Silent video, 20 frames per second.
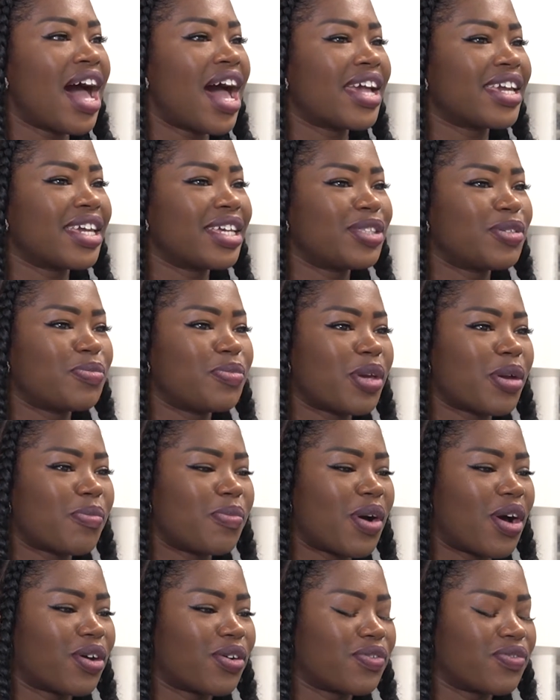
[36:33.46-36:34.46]
I get to be a
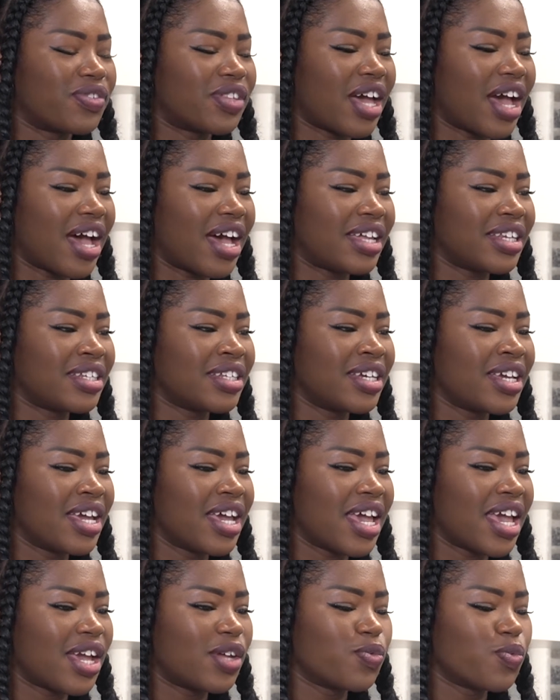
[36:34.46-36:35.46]
part of that.
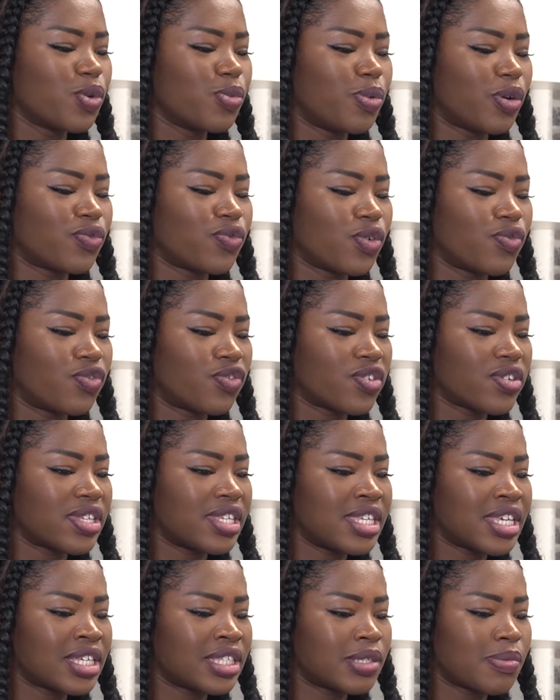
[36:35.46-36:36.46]
And we performed for
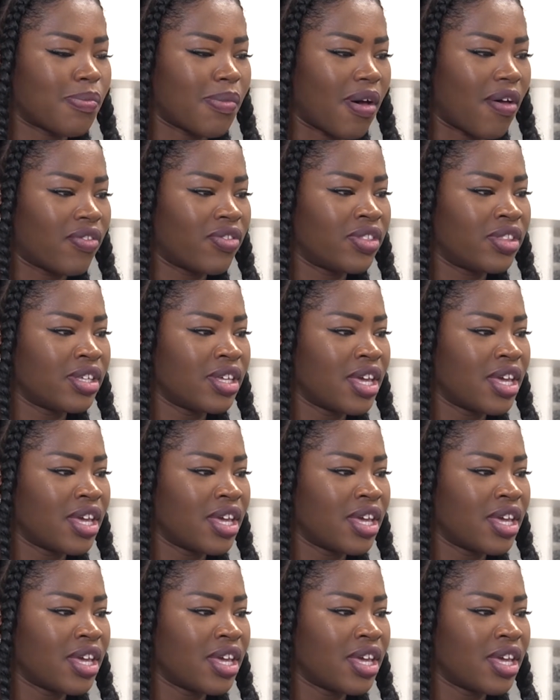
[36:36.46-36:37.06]
6 months.